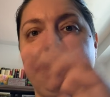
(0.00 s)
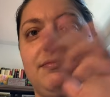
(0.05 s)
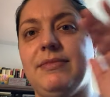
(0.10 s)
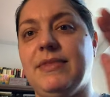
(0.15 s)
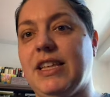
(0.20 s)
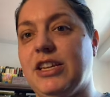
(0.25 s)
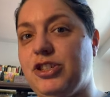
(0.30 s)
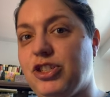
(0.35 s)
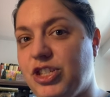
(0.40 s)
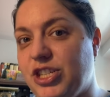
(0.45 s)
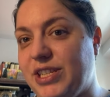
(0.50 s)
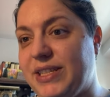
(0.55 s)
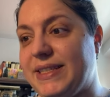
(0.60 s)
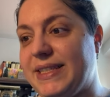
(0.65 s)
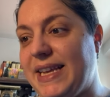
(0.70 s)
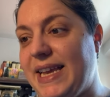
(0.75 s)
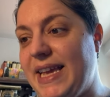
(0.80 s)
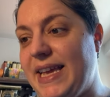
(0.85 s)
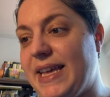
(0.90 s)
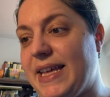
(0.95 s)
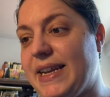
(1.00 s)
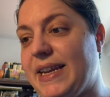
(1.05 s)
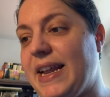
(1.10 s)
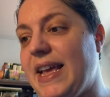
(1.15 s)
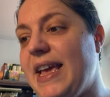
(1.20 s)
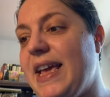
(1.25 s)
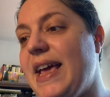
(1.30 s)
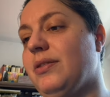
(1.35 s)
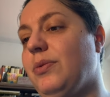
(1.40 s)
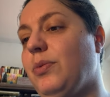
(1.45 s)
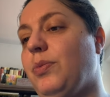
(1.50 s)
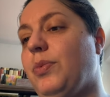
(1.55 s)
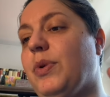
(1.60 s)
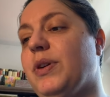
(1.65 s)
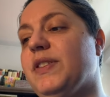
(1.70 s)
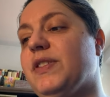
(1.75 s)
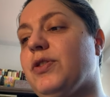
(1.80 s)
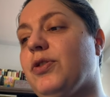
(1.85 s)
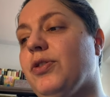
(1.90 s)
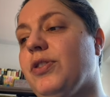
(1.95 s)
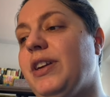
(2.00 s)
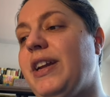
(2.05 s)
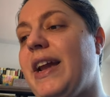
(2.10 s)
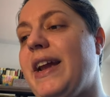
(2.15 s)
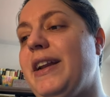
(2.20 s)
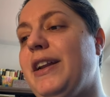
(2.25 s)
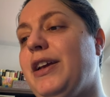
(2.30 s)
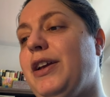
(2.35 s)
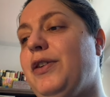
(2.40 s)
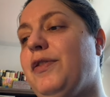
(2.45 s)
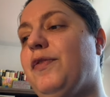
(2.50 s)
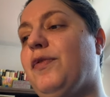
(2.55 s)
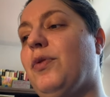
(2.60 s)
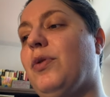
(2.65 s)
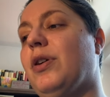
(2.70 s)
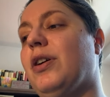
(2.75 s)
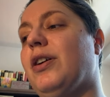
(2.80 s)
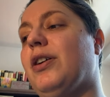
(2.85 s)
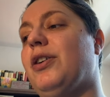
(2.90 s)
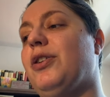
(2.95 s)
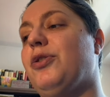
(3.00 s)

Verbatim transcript: that she's in was created for